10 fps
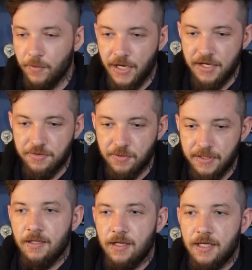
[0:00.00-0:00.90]
we get into it,
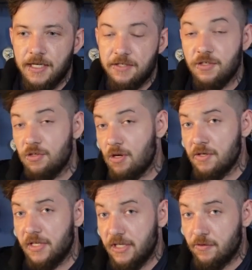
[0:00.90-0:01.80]
it's a slight
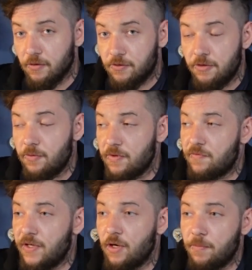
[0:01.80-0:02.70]
detour to do this
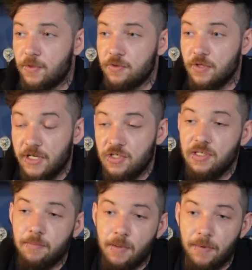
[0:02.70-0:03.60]
video because
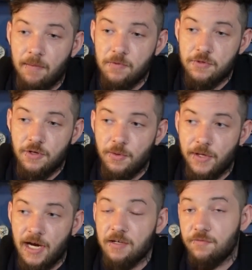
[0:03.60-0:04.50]
initially my plan was to do an
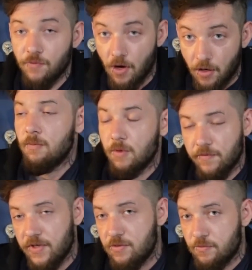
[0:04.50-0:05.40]
axe frog. One of
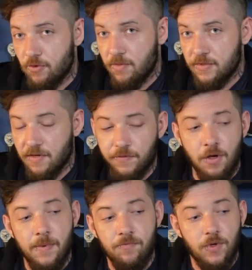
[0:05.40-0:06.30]
our subscribers left a
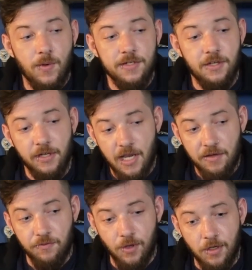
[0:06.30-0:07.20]
comment and requested an
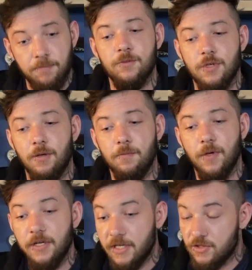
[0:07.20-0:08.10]
axe frog. So
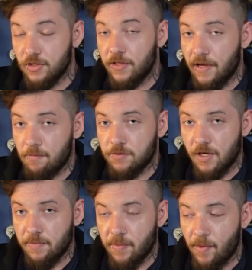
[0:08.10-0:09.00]
initially that was
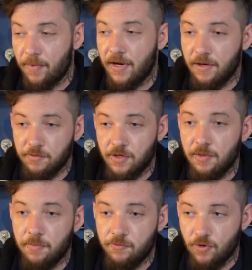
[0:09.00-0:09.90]
going to be my plan. I was going
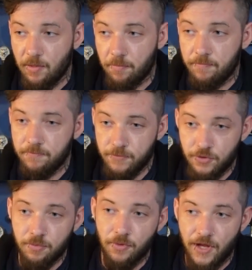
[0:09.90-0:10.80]
to try and
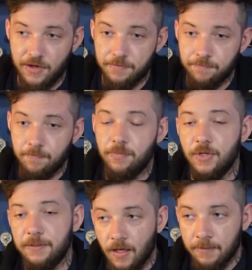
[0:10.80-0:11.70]
double that up,
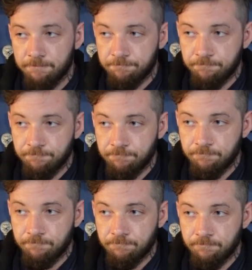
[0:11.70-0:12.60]
but
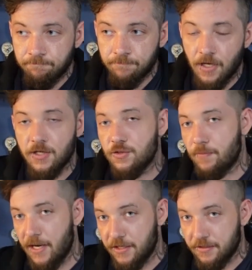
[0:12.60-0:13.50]
a
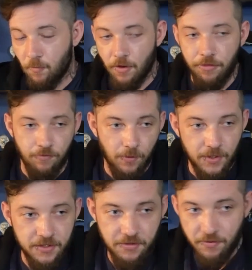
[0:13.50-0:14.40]
spanner was thrown
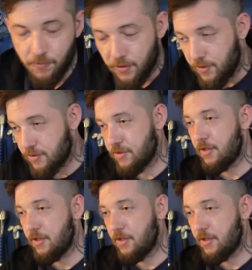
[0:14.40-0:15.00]
into the works